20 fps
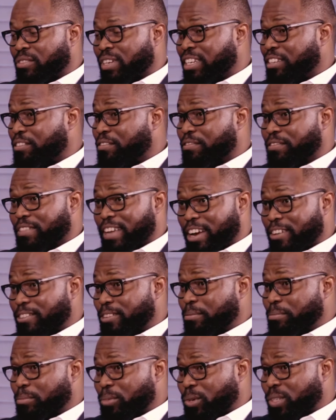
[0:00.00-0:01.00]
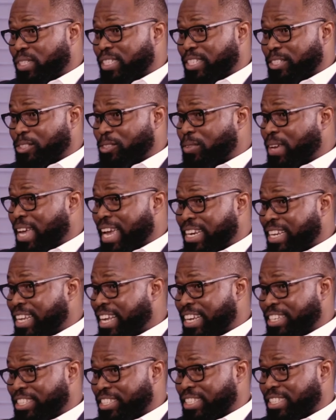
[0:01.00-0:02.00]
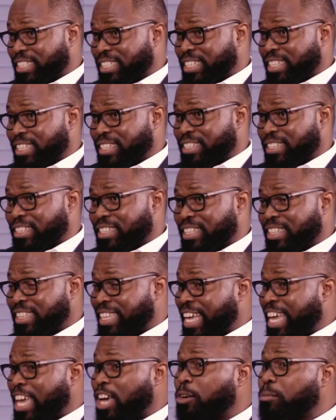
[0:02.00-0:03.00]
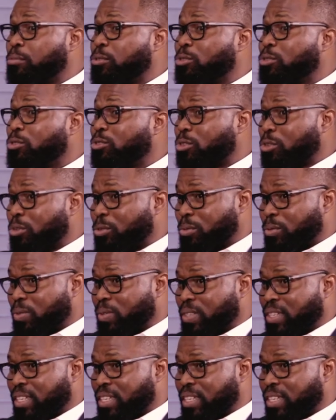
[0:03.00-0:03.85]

really very important to any agency. They help you grow.